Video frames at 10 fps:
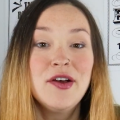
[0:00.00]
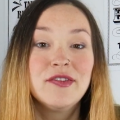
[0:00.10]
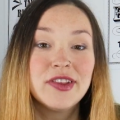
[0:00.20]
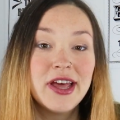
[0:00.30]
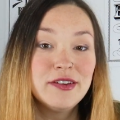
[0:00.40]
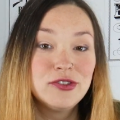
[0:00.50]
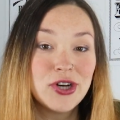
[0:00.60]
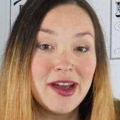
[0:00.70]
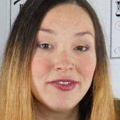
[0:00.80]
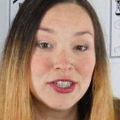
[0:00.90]
flood of
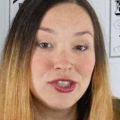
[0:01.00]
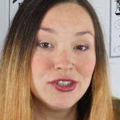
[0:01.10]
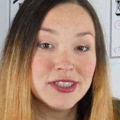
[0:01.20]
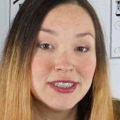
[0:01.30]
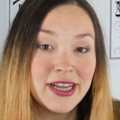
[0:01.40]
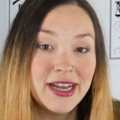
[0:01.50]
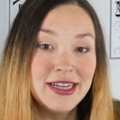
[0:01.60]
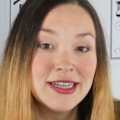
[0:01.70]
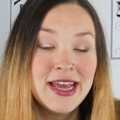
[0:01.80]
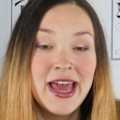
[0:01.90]
traffic to your site,